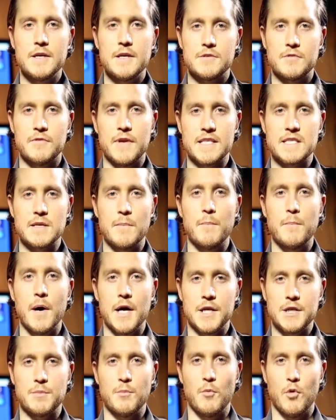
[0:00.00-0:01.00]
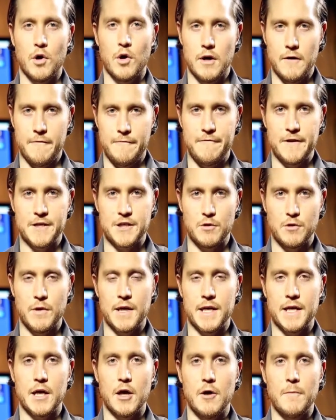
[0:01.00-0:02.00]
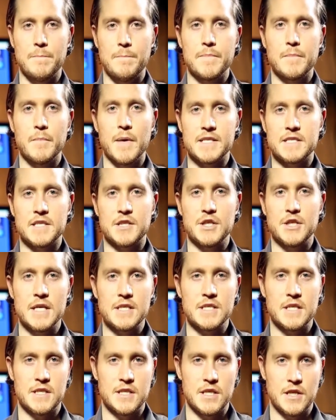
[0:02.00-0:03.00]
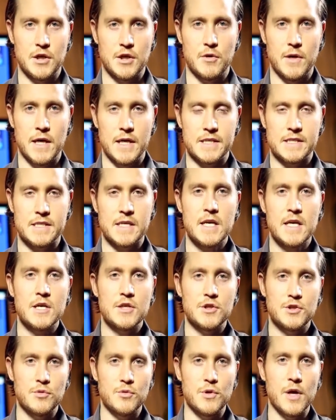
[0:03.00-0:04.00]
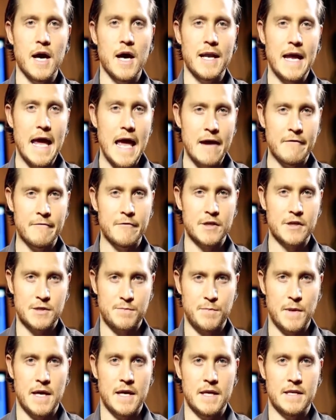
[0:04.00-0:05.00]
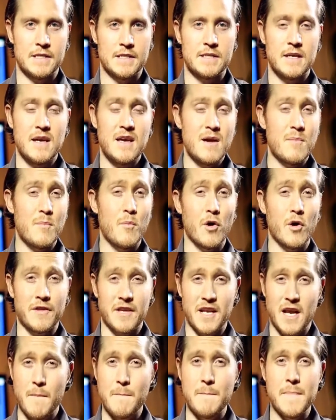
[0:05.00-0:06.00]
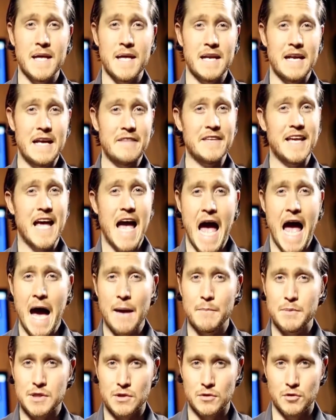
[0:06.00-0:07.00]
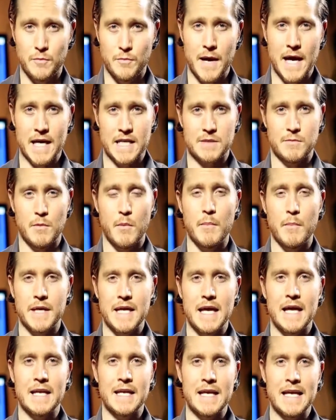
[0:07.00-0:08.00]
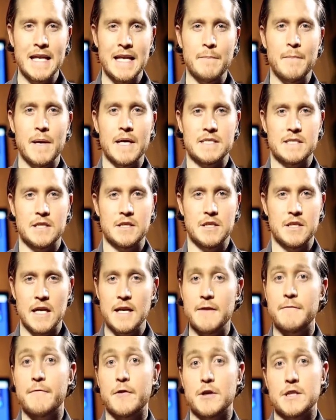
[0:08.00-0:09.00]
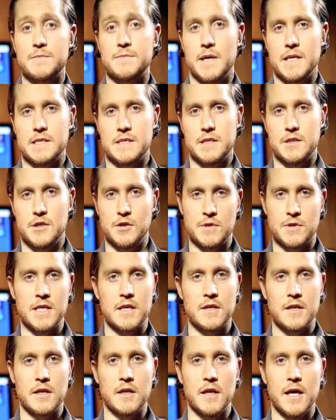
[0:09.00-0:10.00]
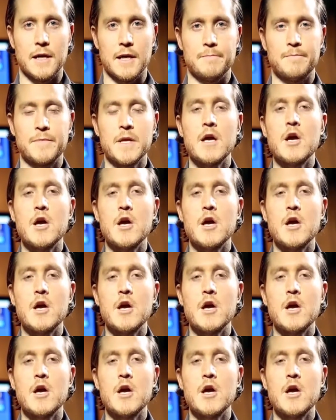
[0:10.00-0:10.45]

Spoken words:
So that's a much more efficient way to go. My suggestion to you is do not ever spend more than a minute at the absolute maximum in any first message you send online.